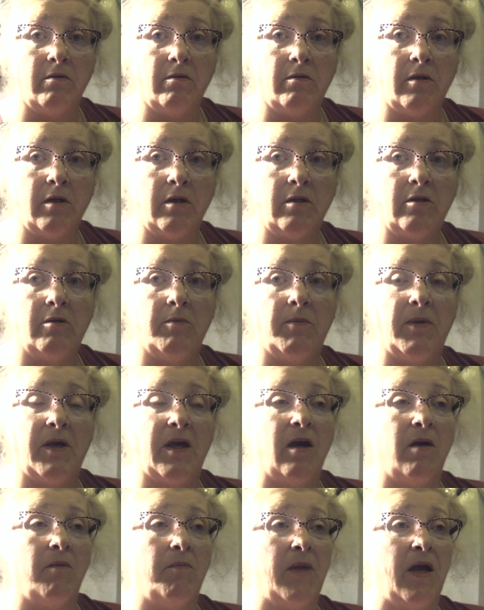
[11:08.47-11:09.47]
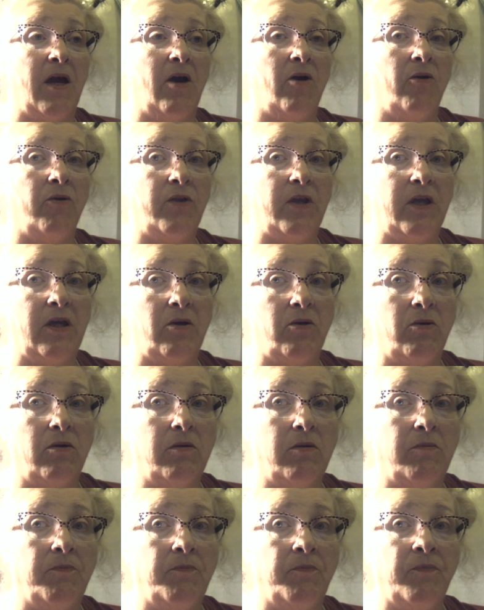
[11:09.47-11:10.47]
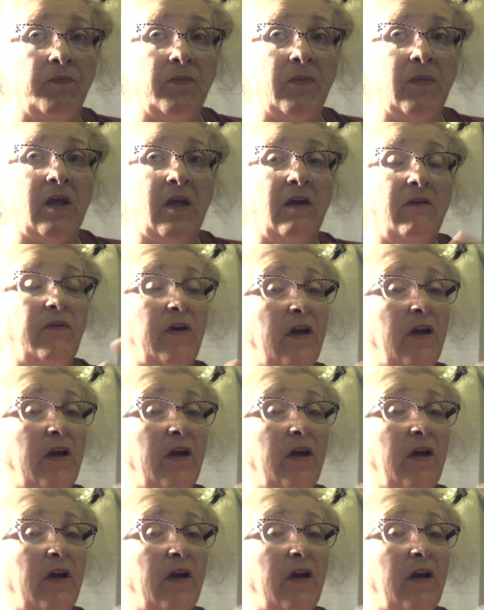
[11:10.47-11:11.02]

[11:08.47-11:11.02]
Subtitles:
just to become healthier. If